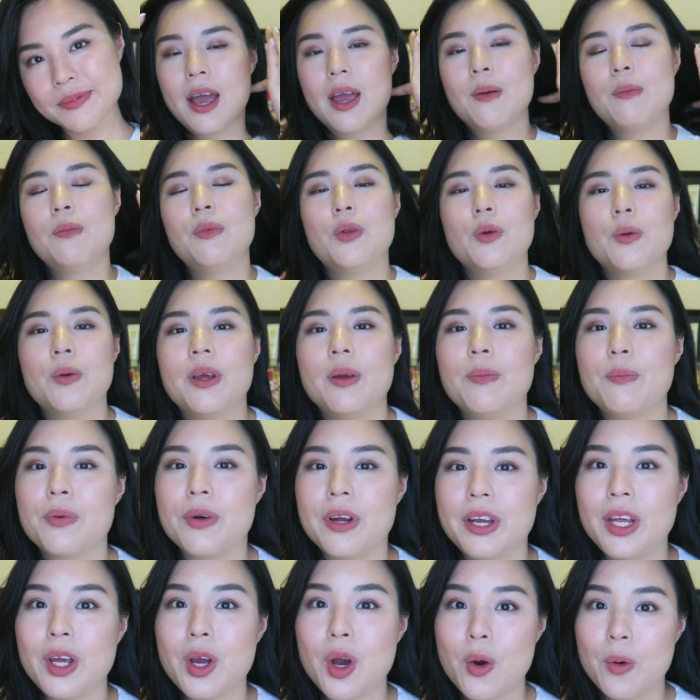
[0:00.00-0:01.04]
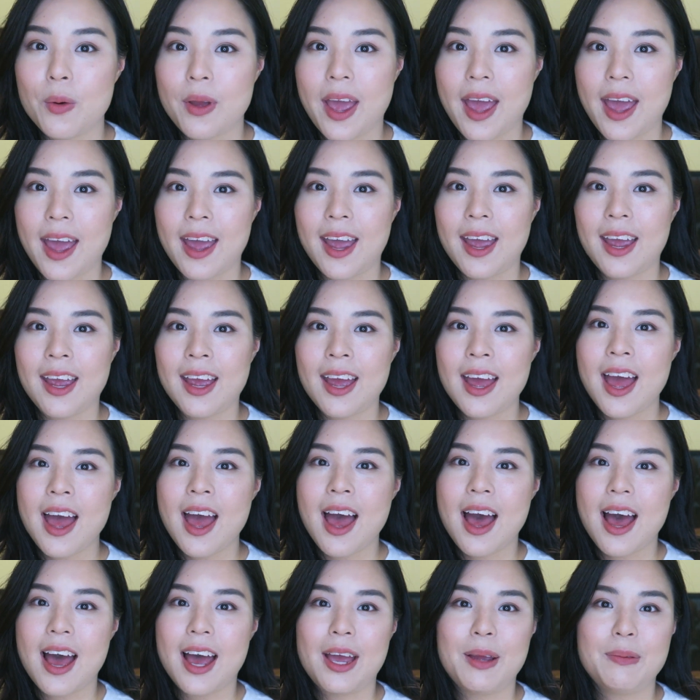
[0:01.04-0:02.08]
I am doing pretty okay.
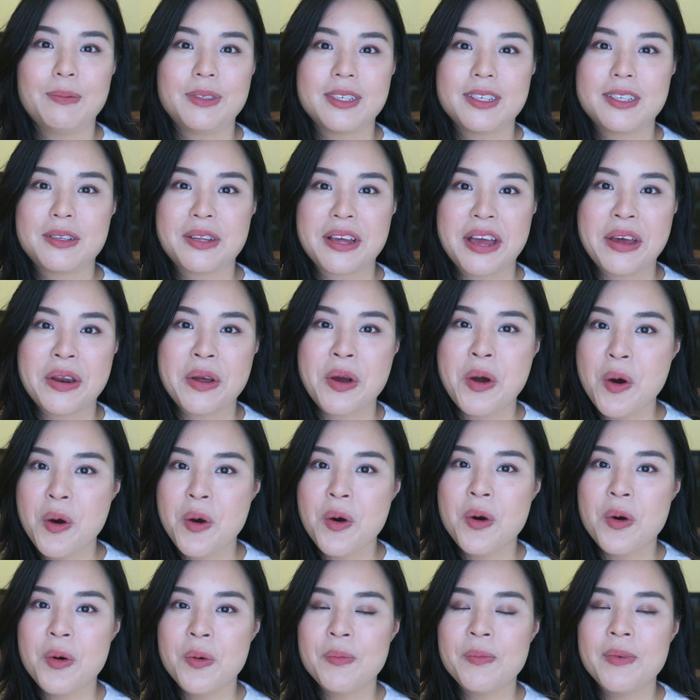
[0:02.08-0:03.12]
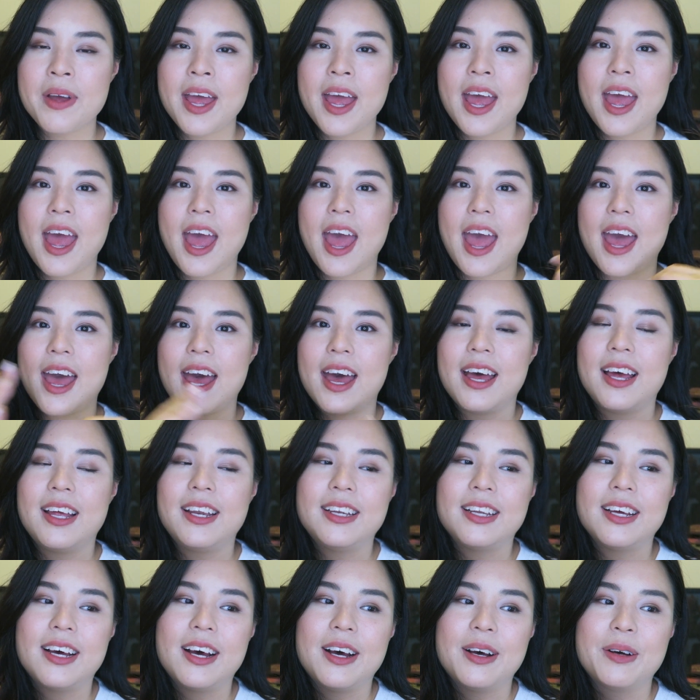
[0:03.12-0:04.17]
I'm just at home,
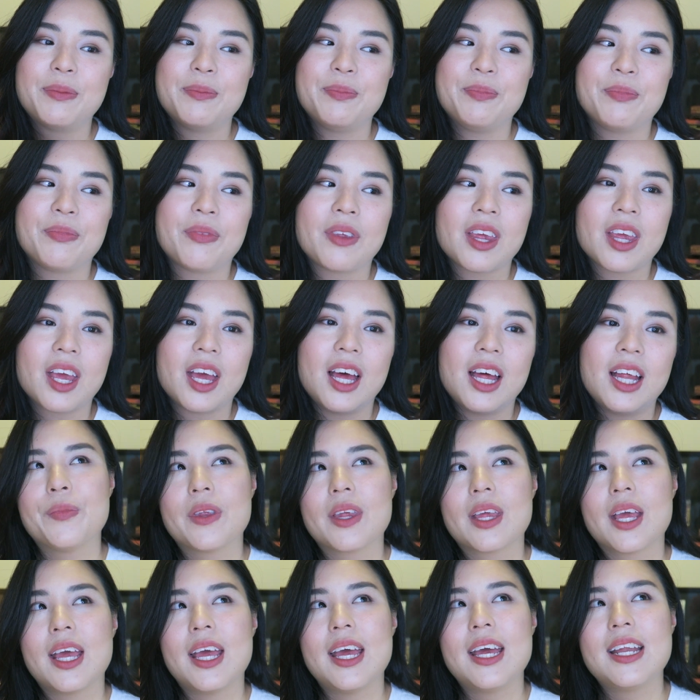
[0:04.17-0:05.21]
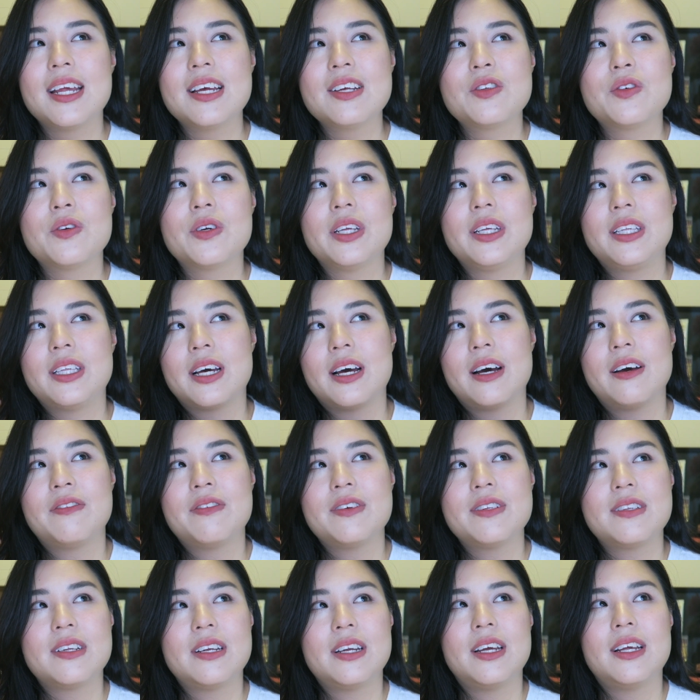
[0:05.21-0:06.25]
and it is really
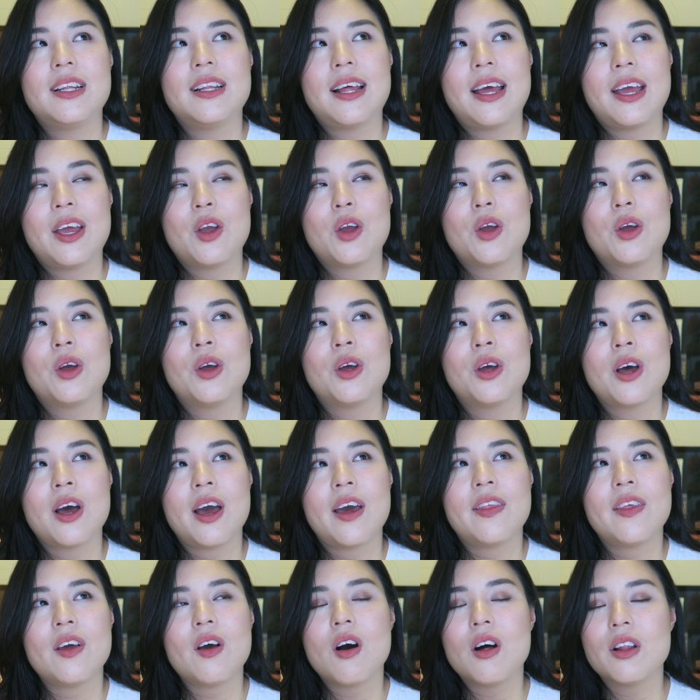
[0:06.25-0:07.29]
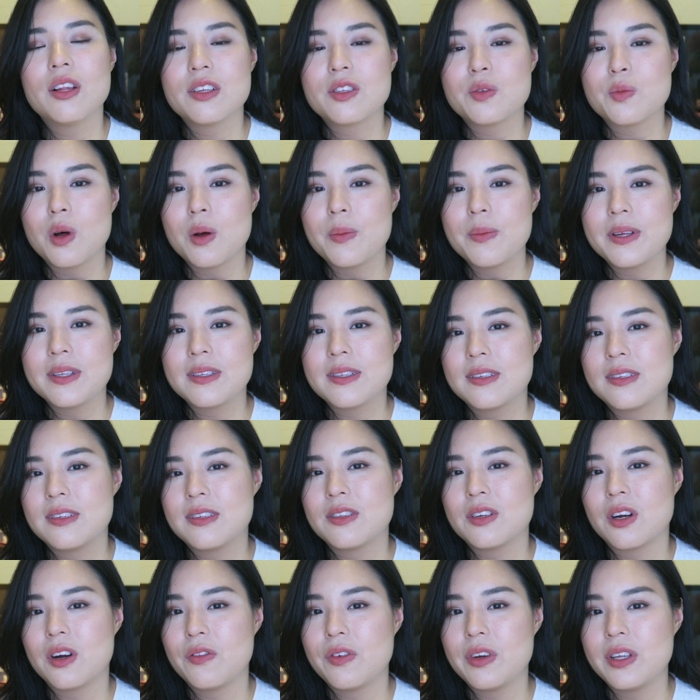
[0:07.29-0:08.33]
tough, isn't it? Like, I think all the small
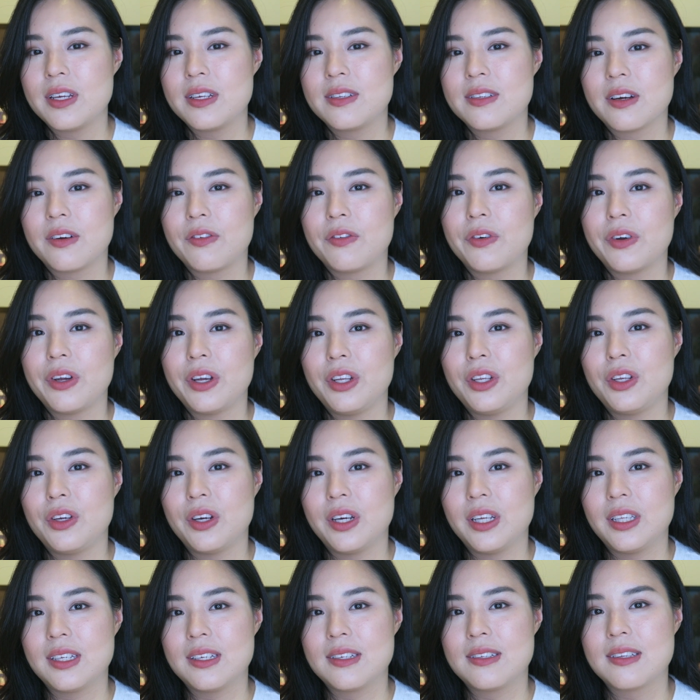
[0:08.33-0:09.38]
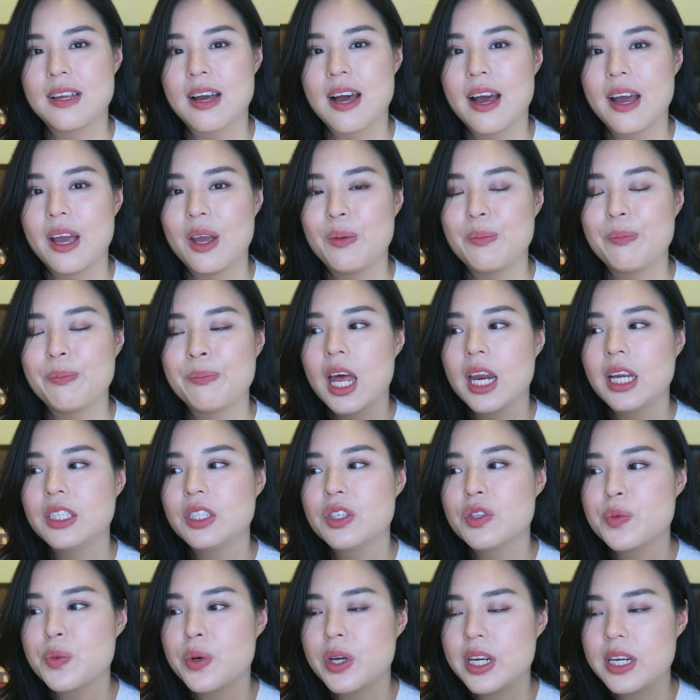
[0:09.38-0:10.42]
businesses are really suffering during this time. And I
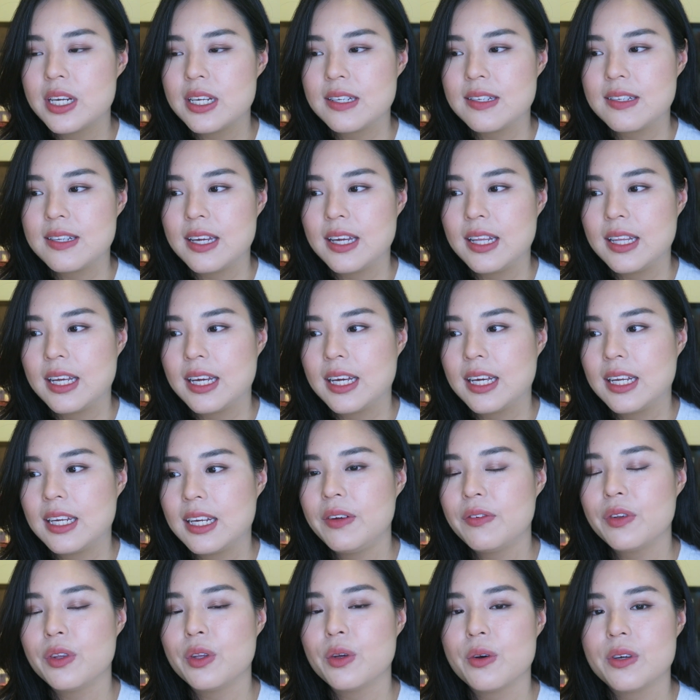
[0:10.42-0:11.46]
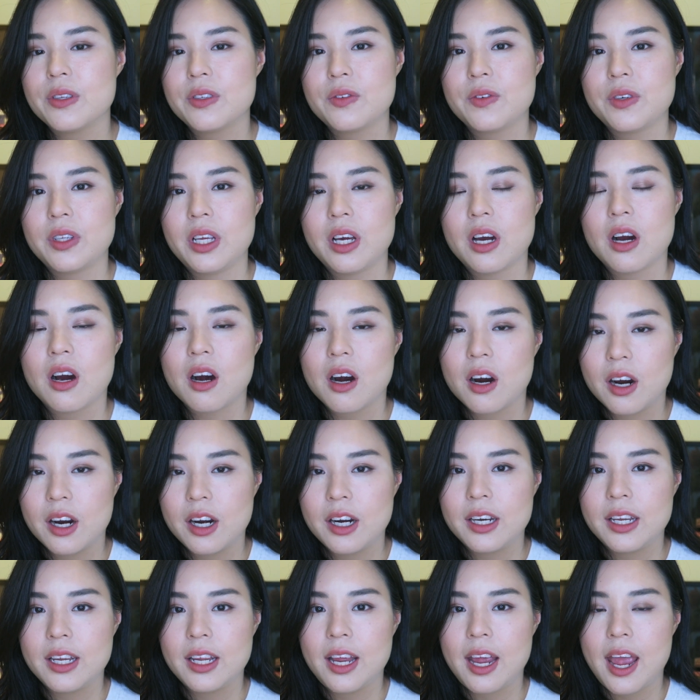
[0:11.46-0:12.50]
just wanted to say that even though it's really
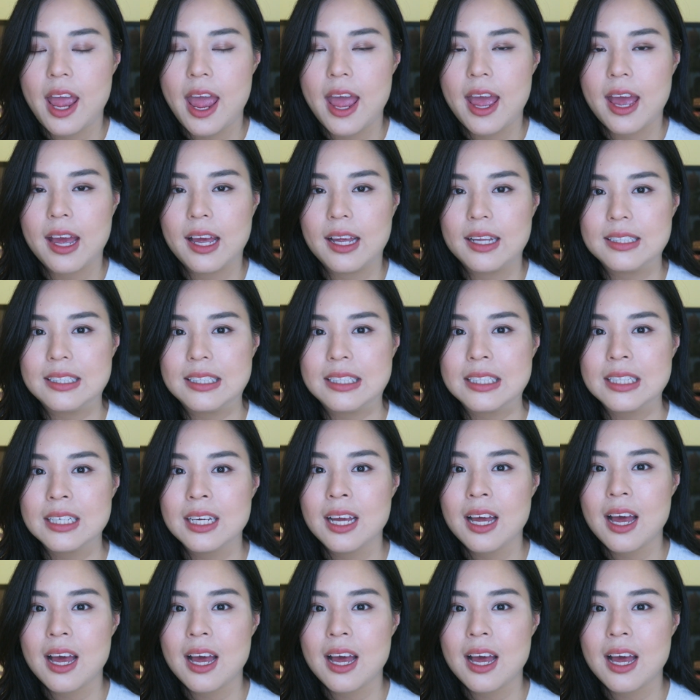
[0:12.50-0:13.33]
hard, and